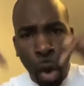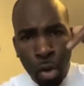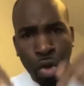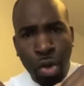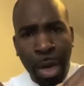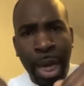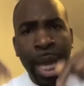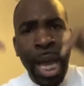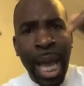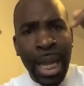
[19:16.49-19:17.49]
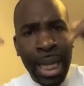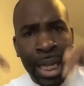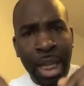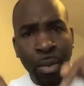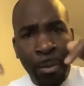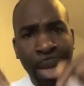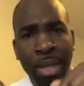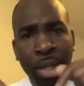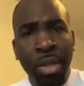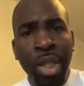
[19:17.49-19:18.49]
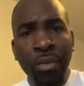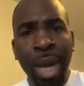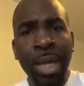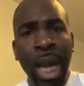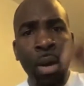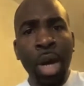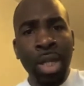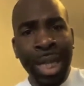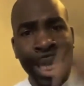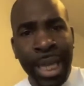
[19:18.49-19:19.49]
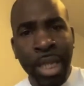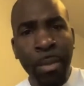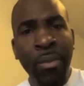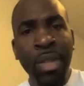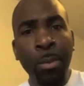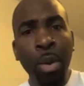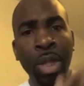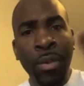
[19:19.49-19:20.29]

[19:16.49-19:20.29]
Go straight and connect with Pastor Tunji right now to get some of his books.